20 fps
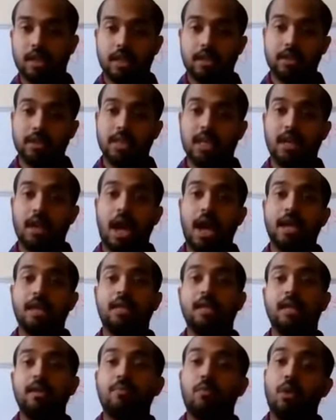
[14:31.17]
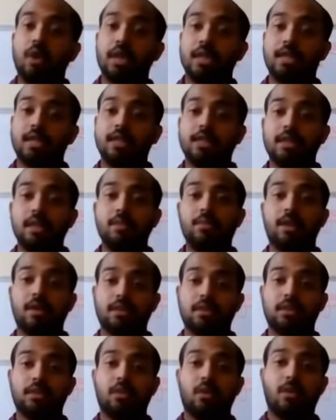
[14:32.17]
that is the
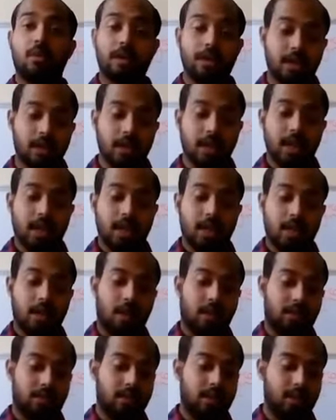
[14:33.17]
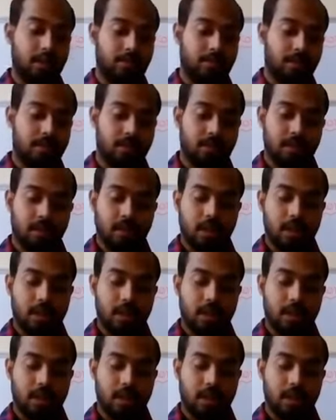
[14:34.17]
90.33% cover in Lakshadweep